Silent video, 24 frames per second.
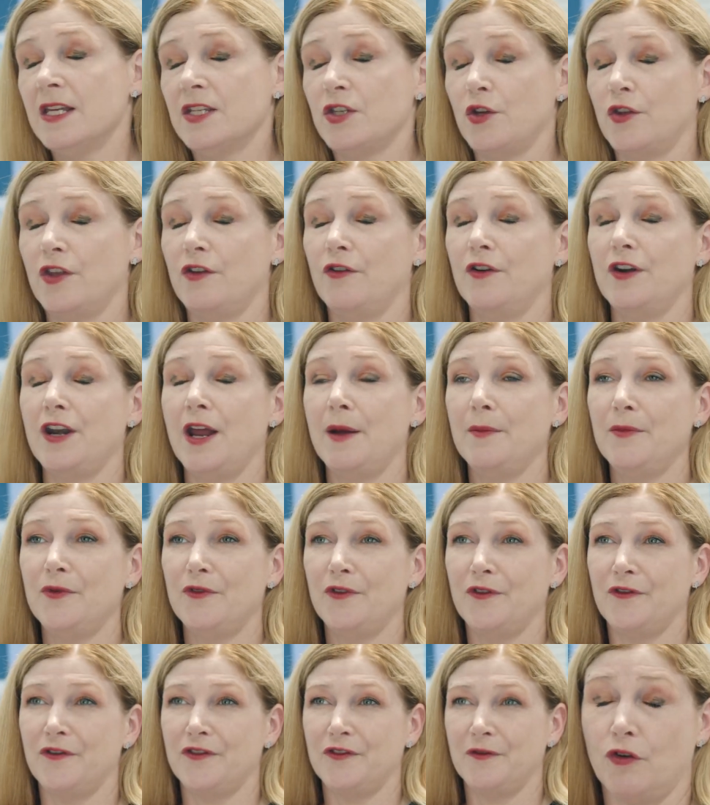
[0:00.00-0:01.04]
So there are a
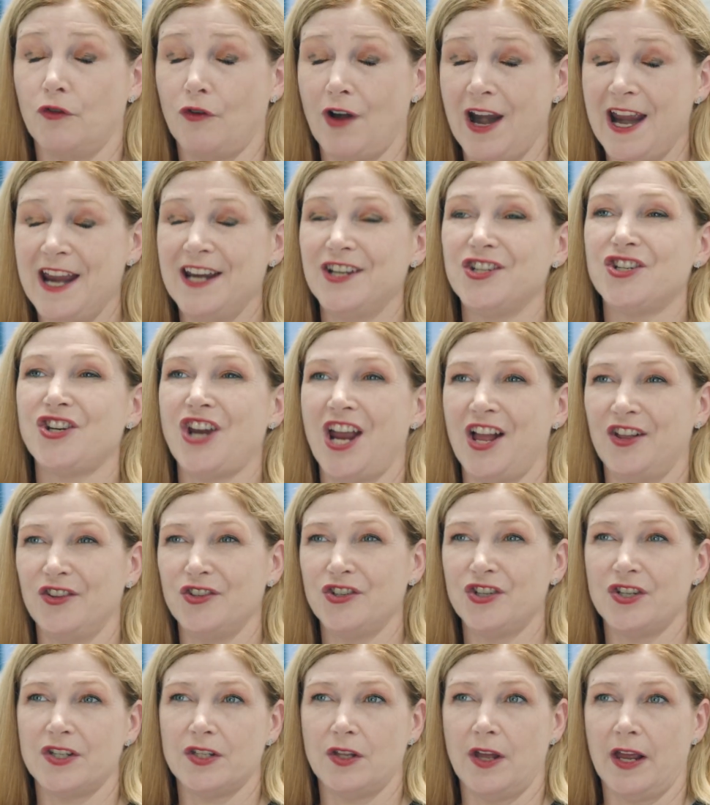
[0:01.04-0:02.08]
number of grand
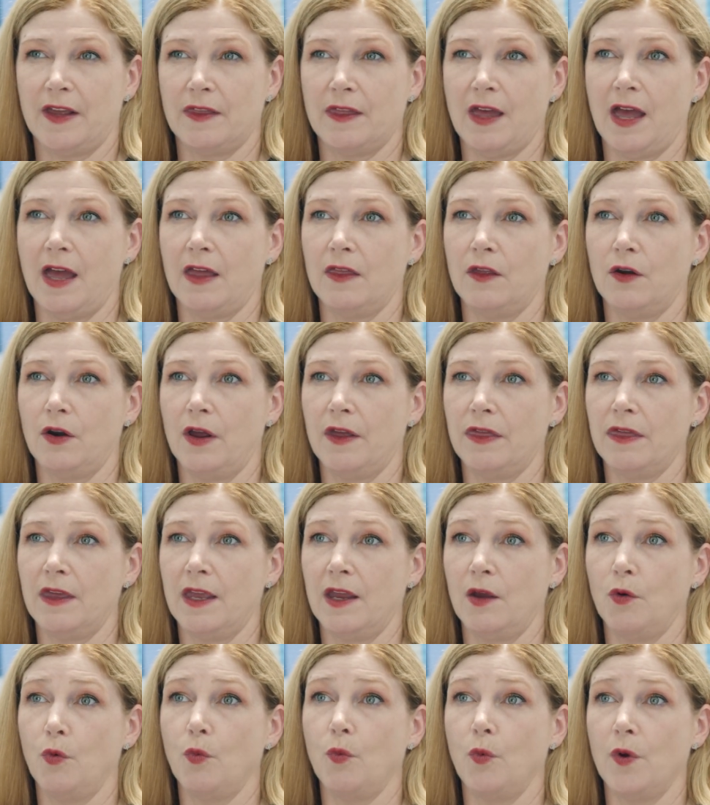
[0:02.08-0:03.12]
challenges like that that I
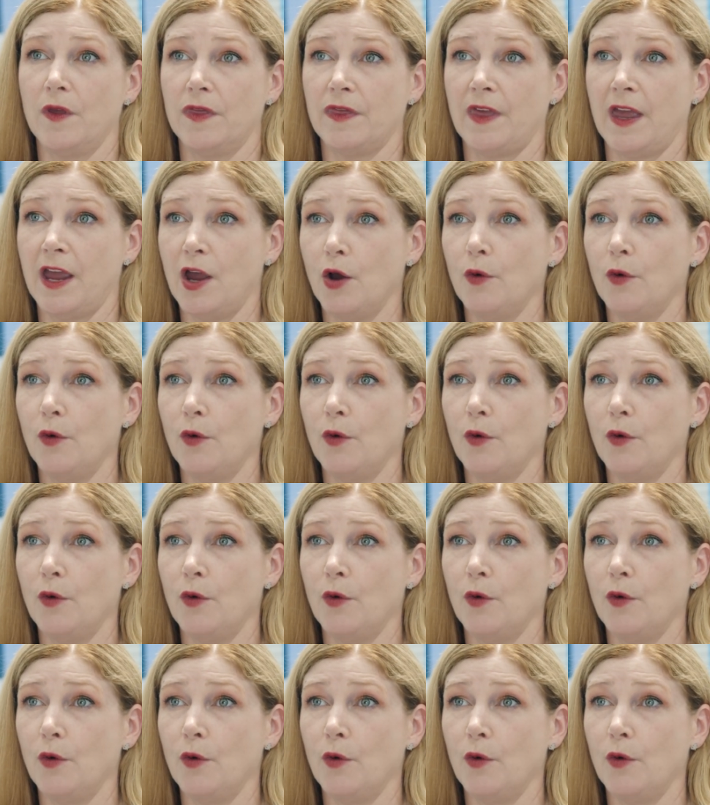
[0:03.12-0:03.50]
think with the